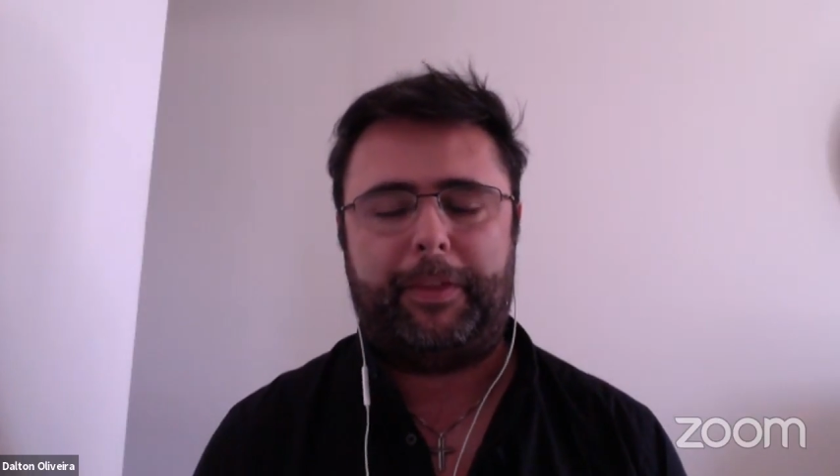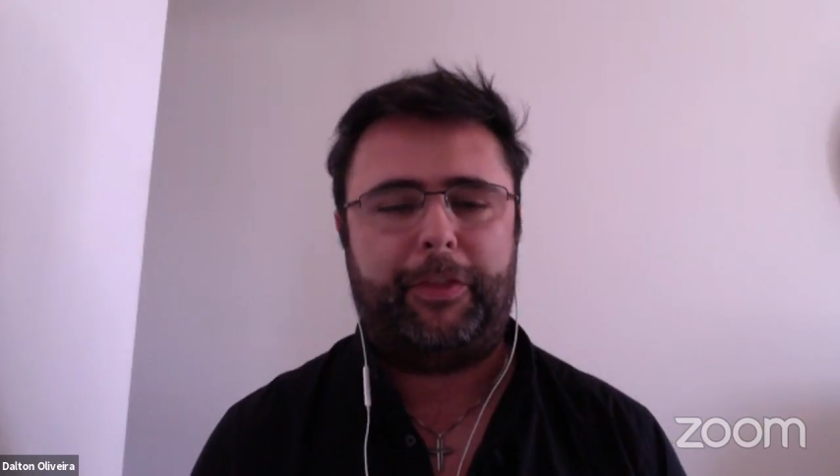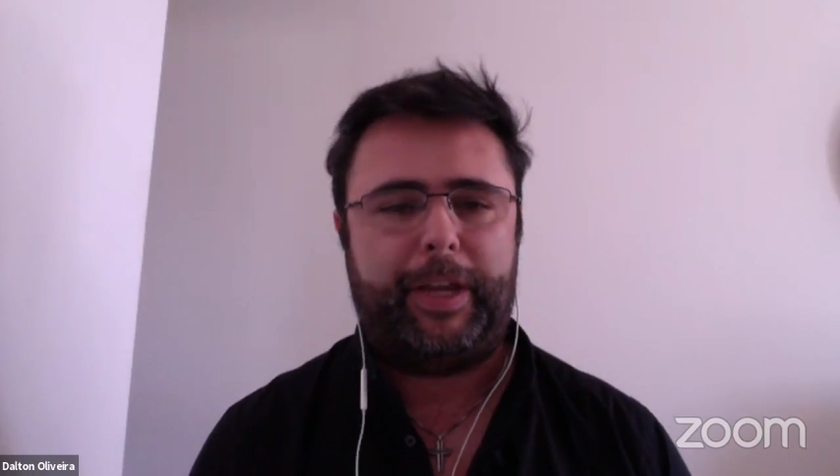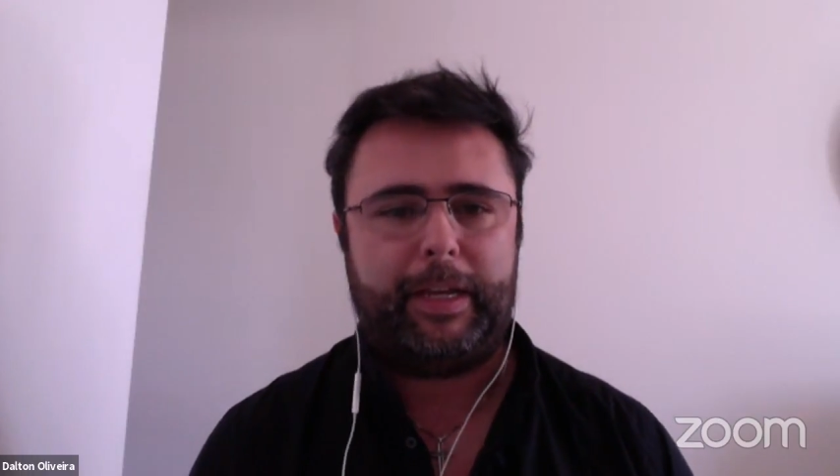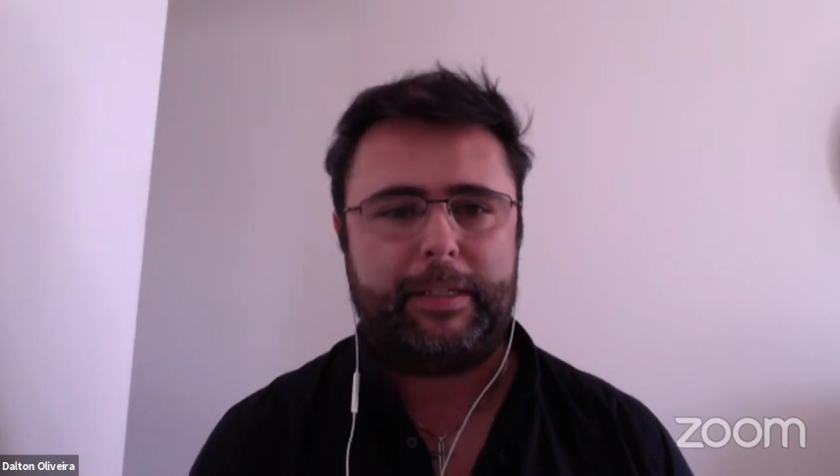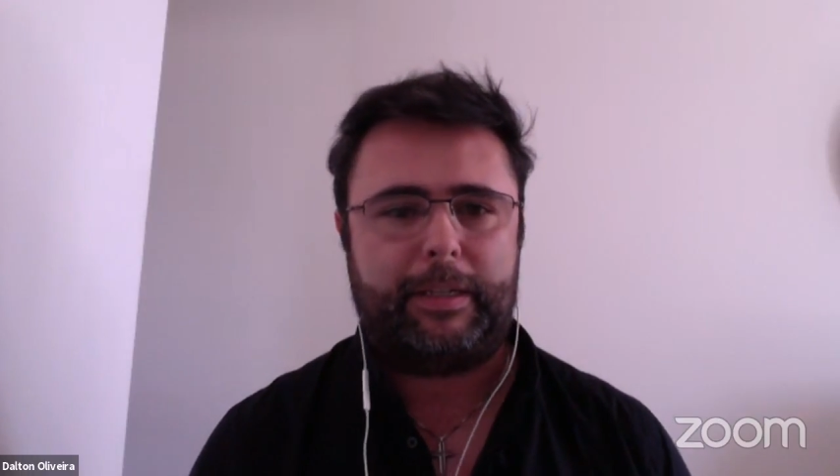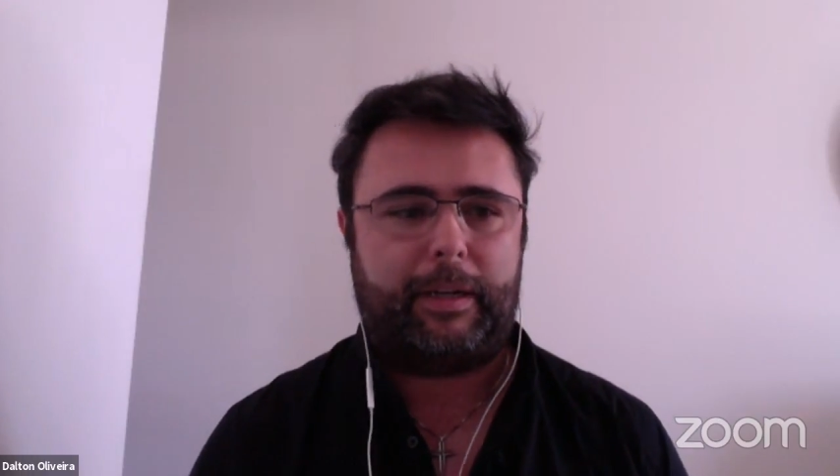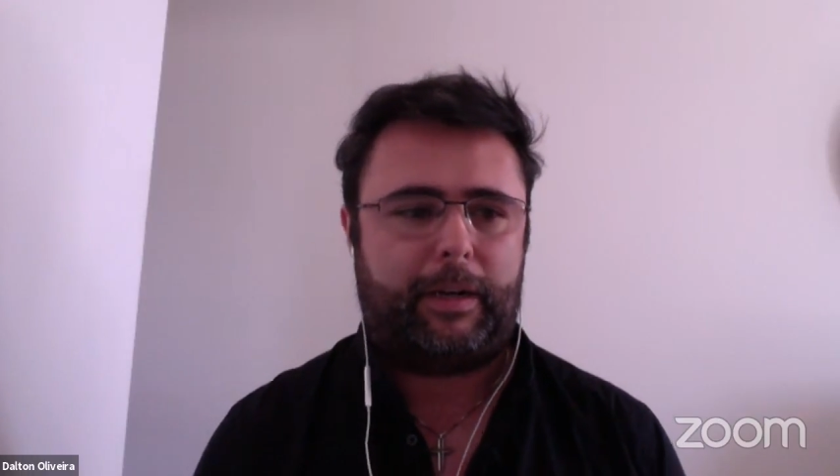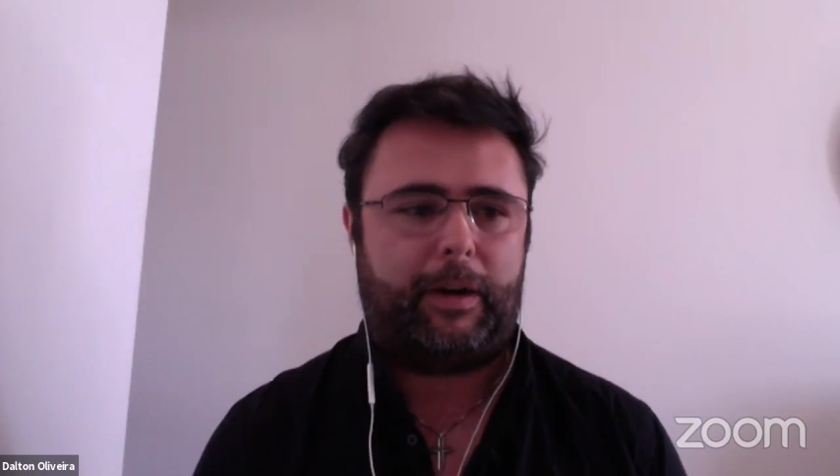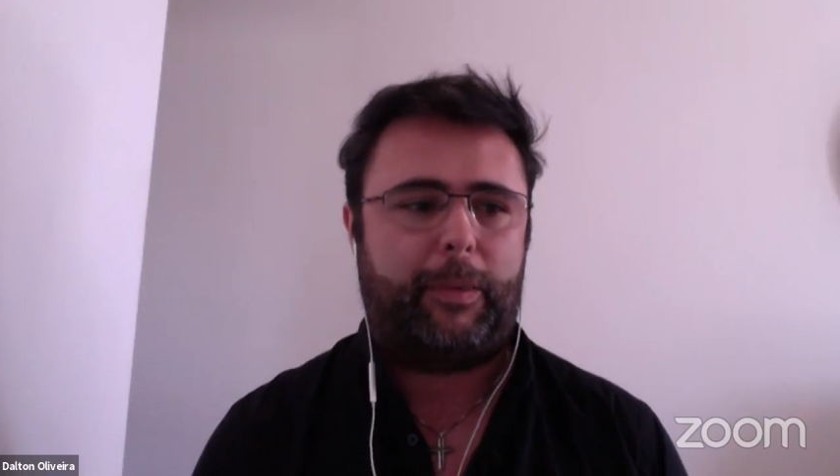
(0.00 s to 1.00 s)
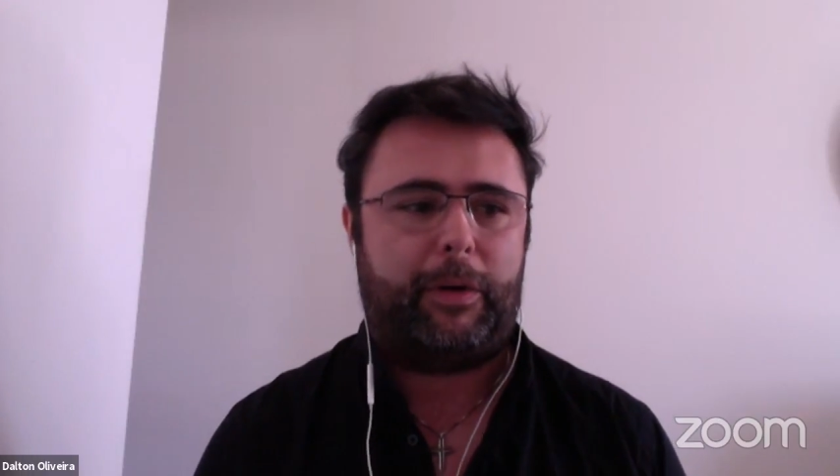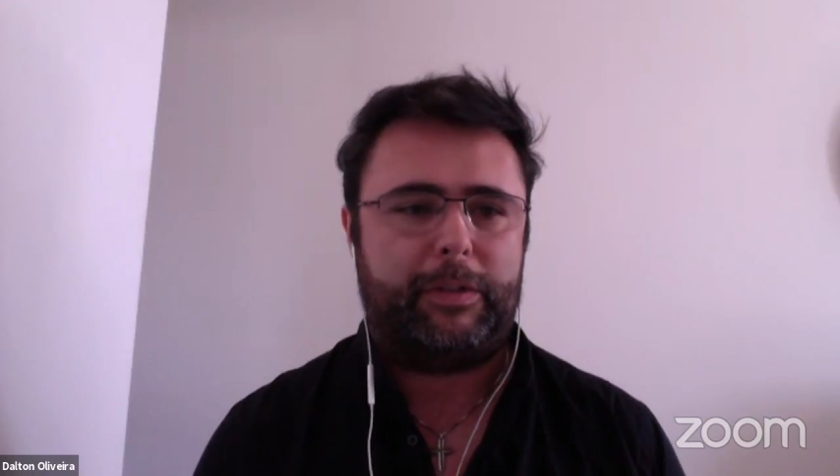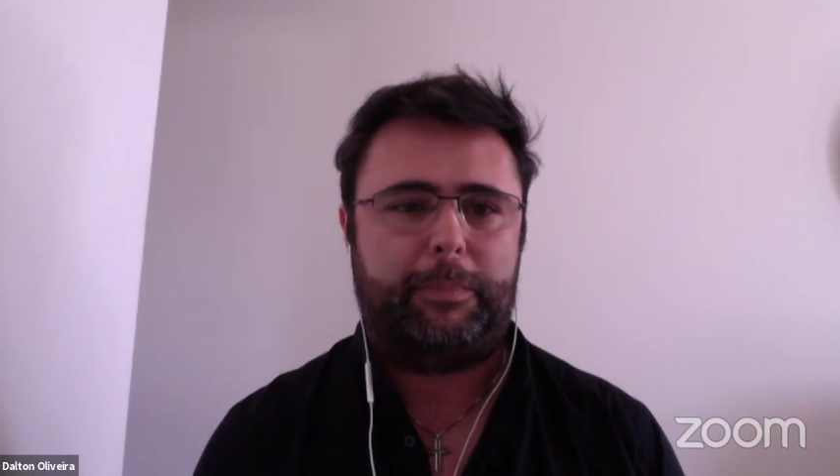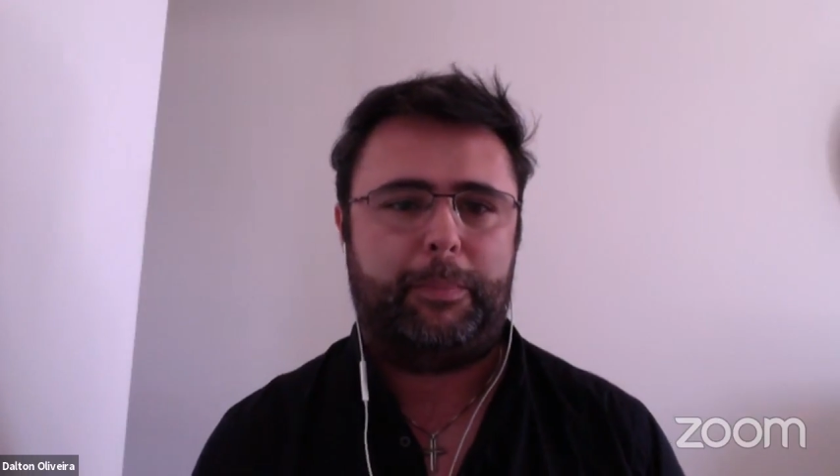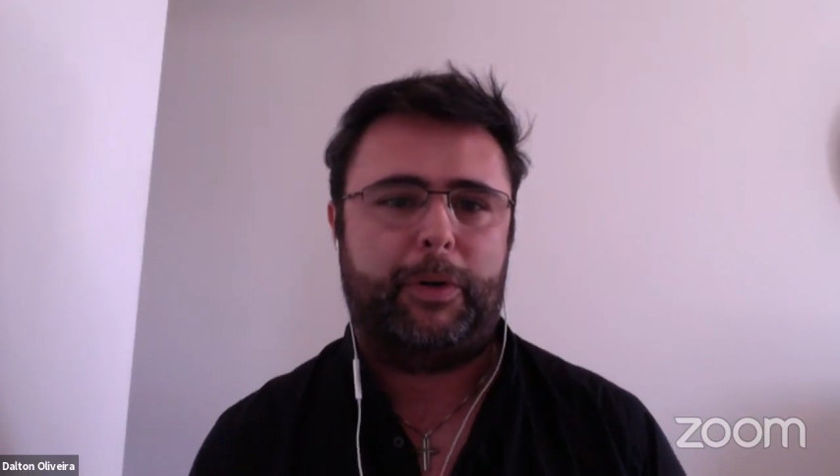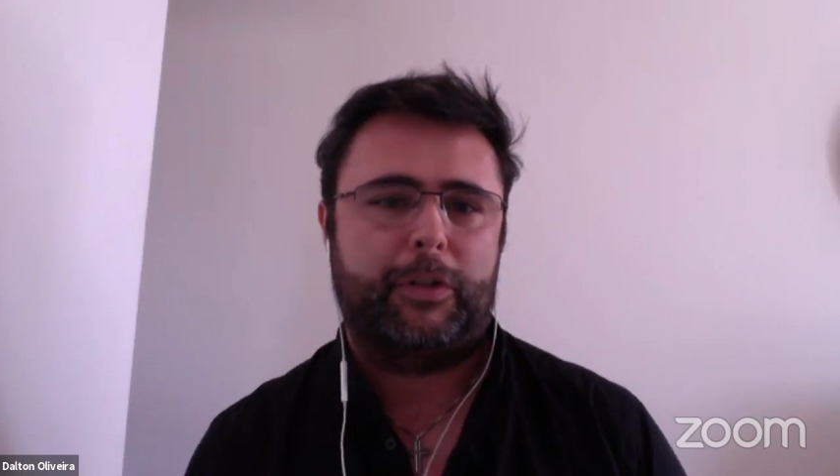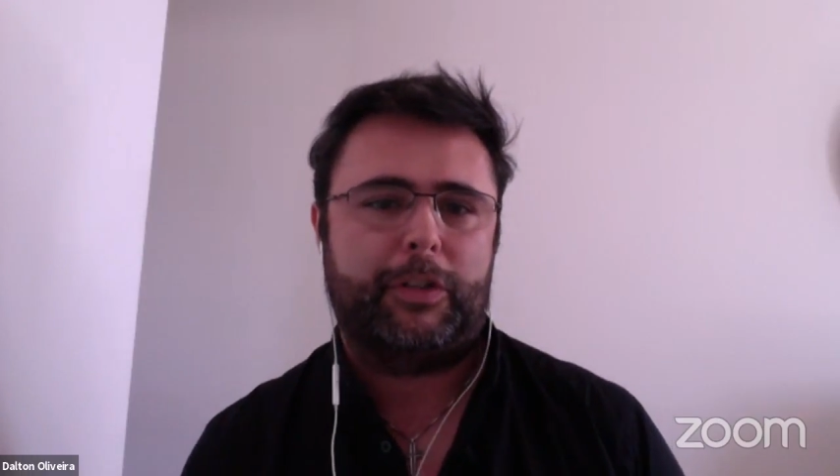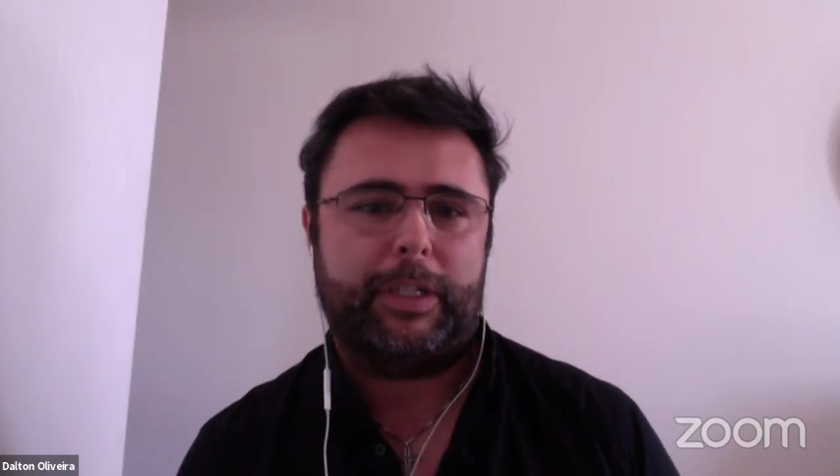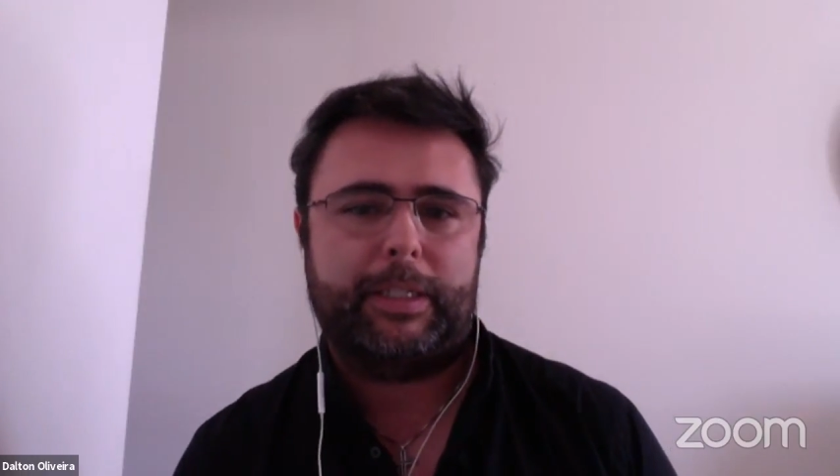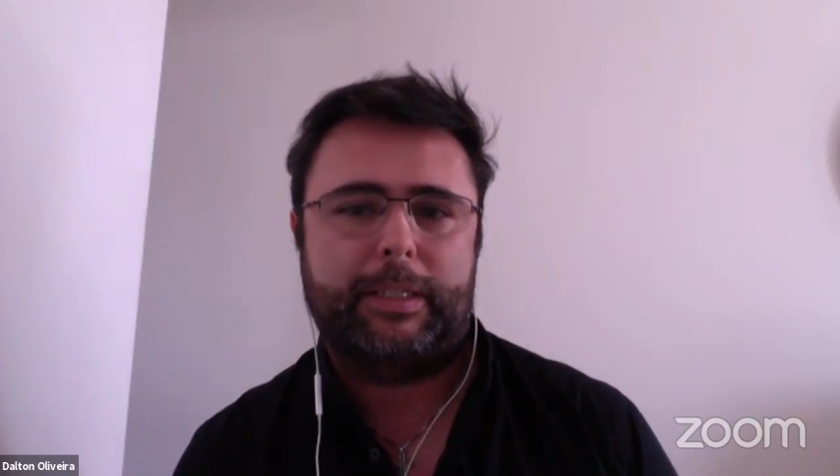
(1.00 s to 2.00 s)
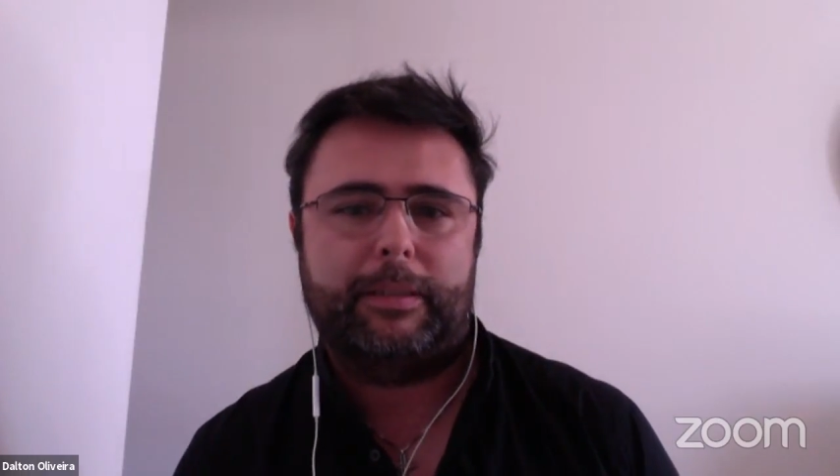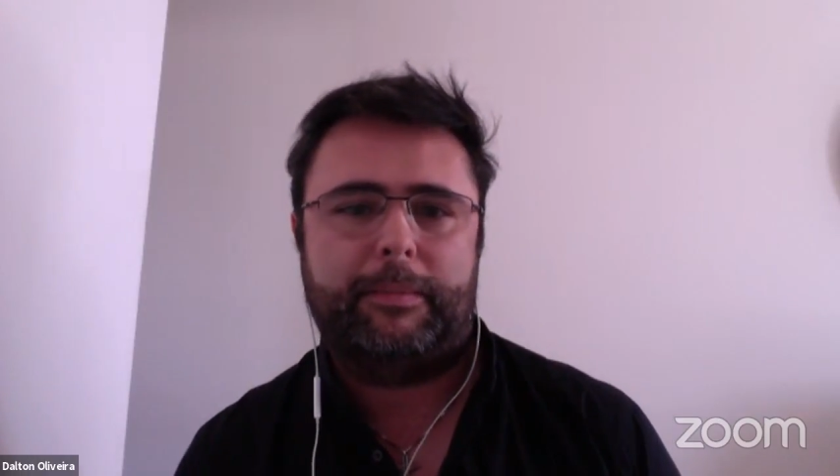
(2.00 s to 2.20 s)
things around the project,